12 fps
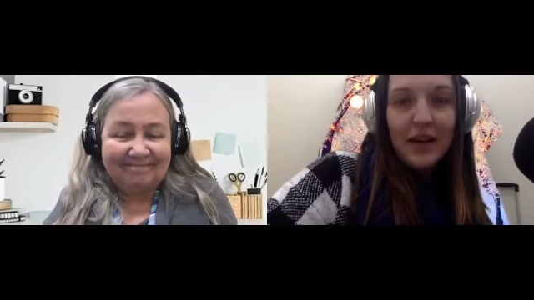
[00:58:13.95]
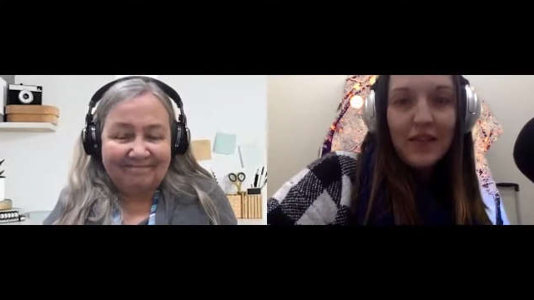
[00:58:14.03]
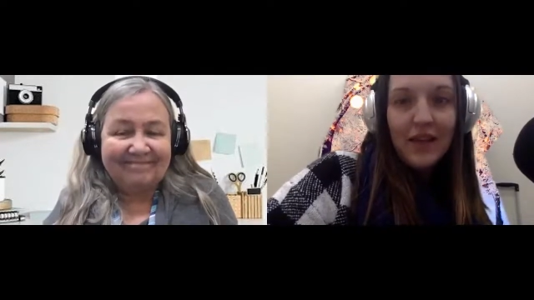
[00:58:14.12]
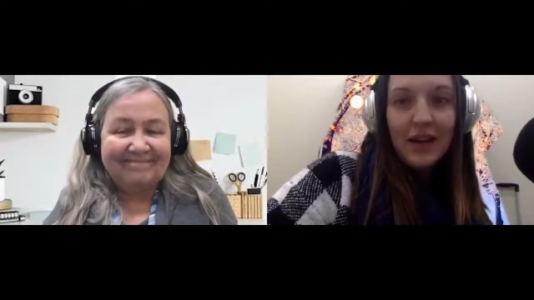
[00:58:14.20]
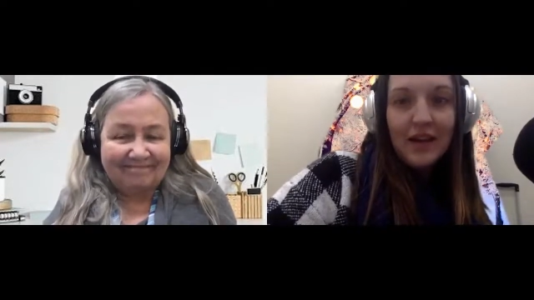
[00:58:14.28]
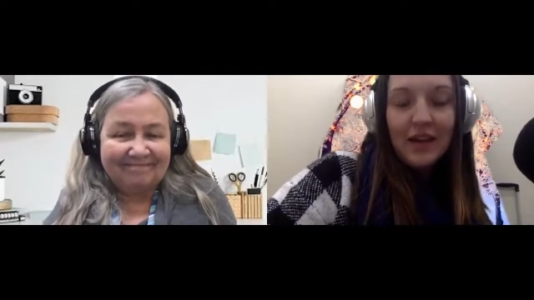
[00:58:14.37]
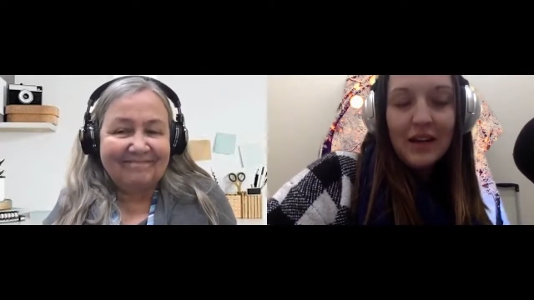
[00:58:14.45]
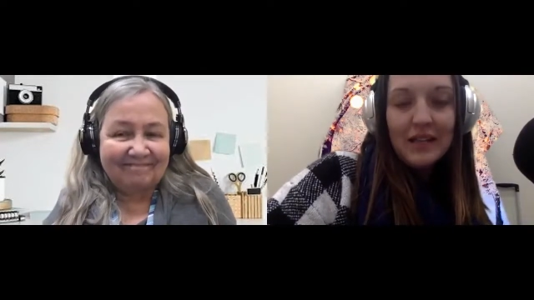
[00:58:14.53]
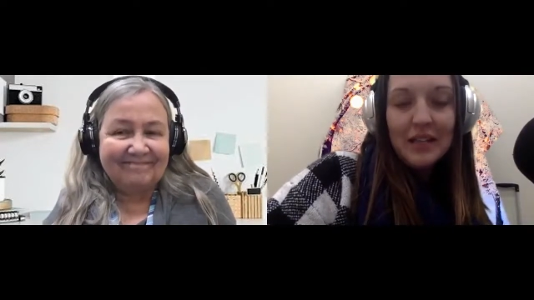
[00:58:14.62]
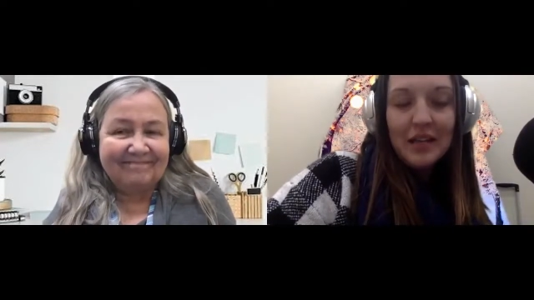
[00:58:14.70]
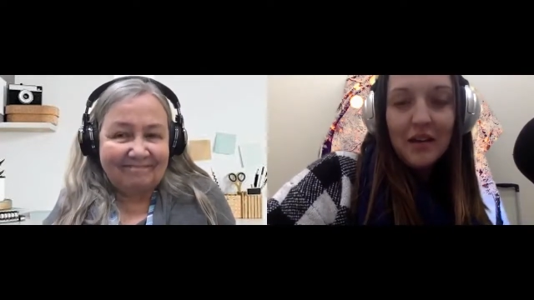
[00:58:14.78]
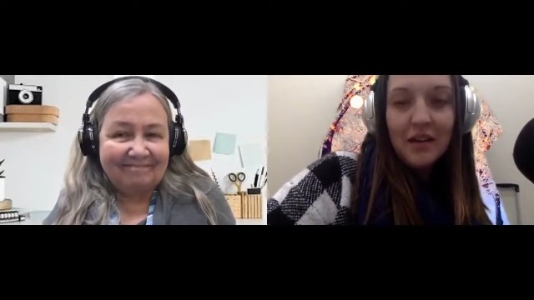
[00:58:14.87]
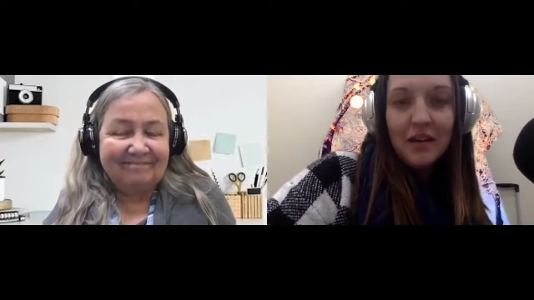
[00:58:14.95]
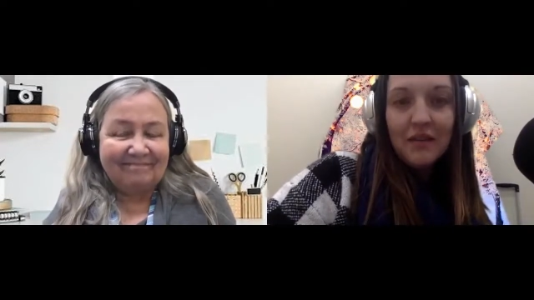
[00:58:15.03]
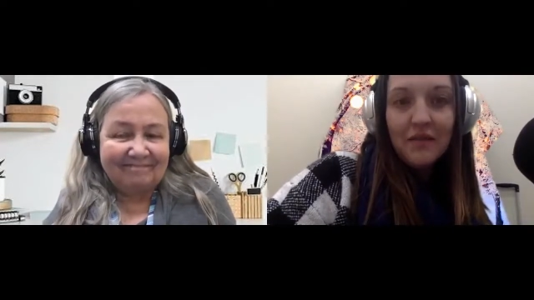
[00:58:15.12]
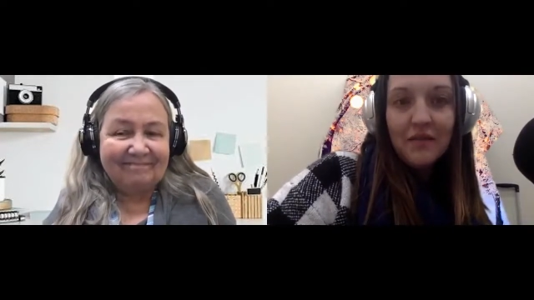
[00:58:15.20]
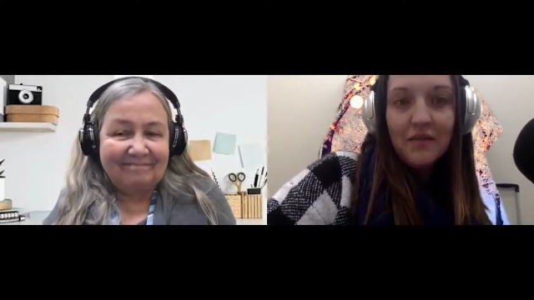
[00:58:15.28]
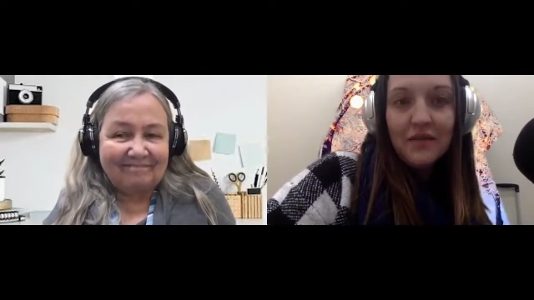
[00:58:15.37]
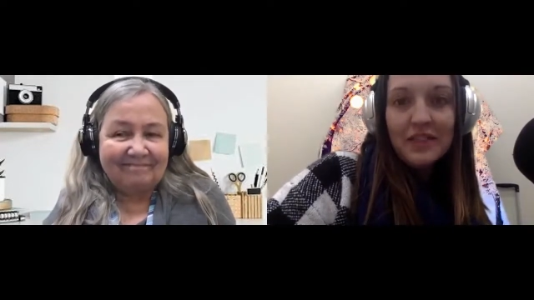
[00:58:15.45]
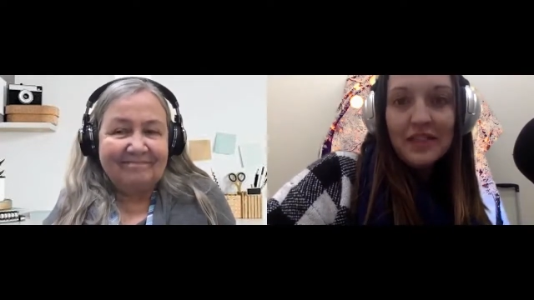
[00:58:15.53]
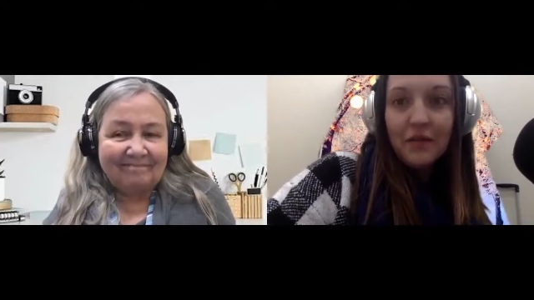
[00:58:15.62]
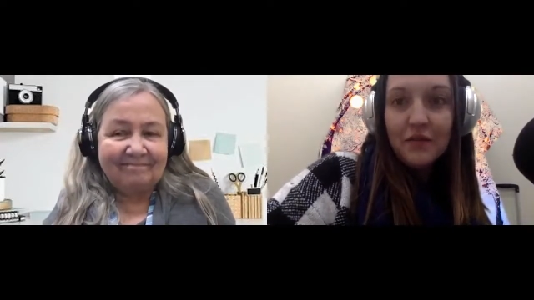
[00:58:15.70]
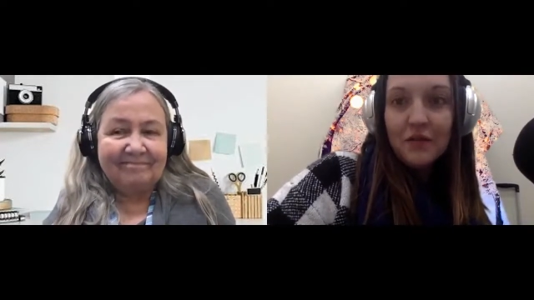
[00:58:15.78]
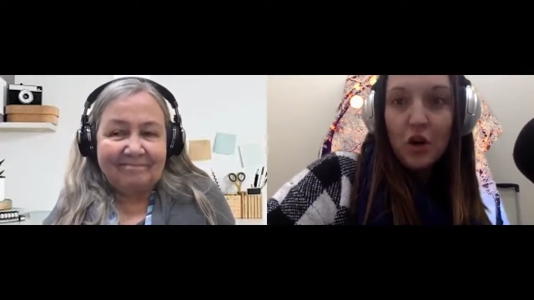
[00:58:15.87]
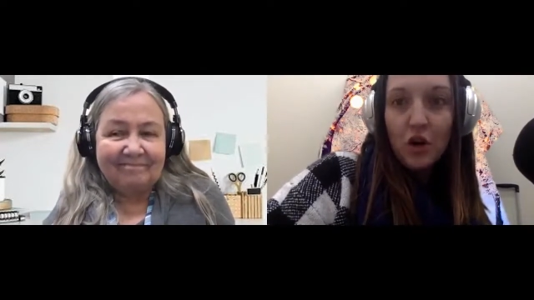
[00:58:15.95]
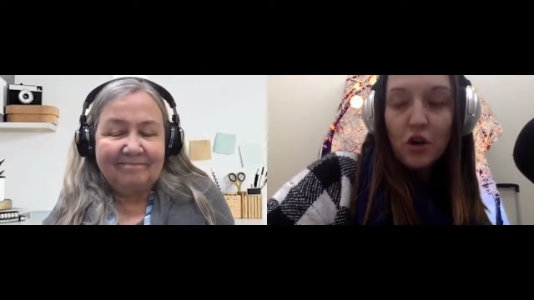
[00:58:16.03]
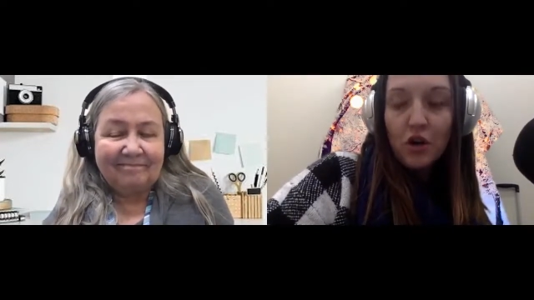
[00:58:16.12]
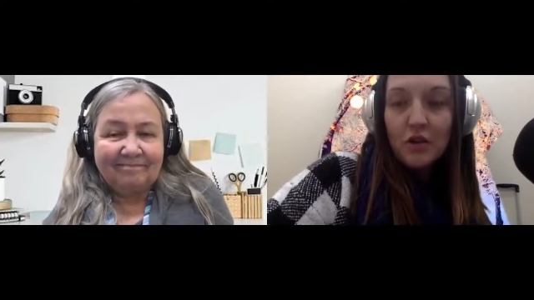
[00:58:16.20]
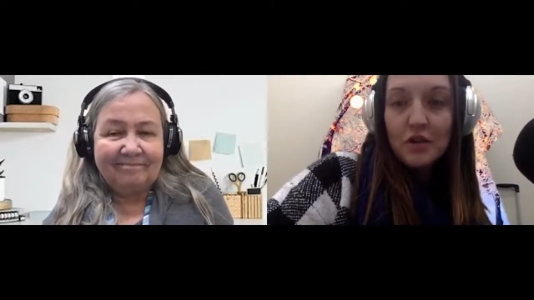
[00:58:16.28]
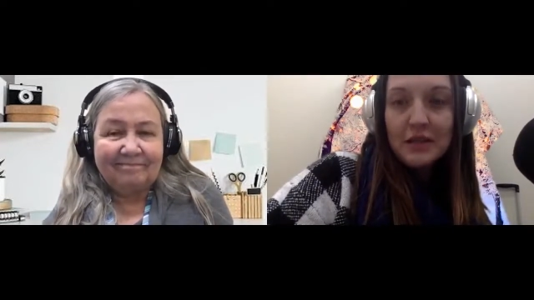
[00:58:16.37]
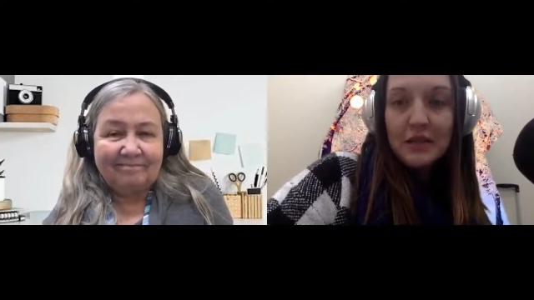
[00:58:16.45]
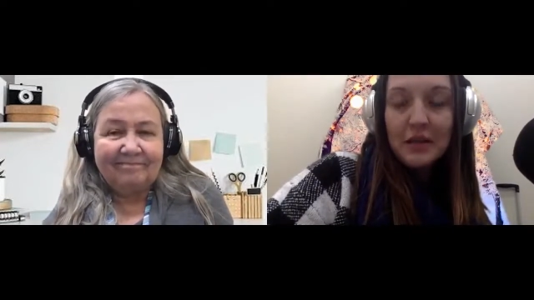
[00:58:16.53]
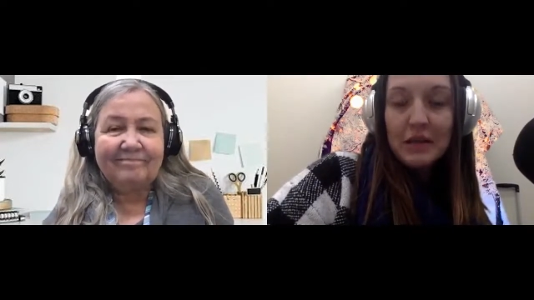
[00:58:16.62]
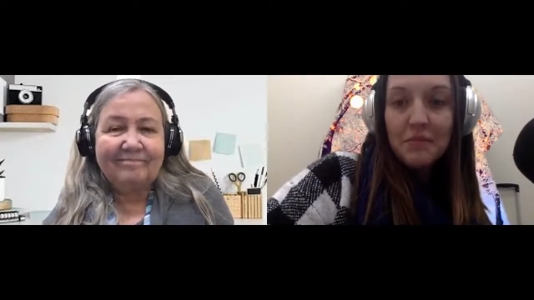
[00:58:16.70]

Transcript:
Speaker 1: And that idea of self starters and,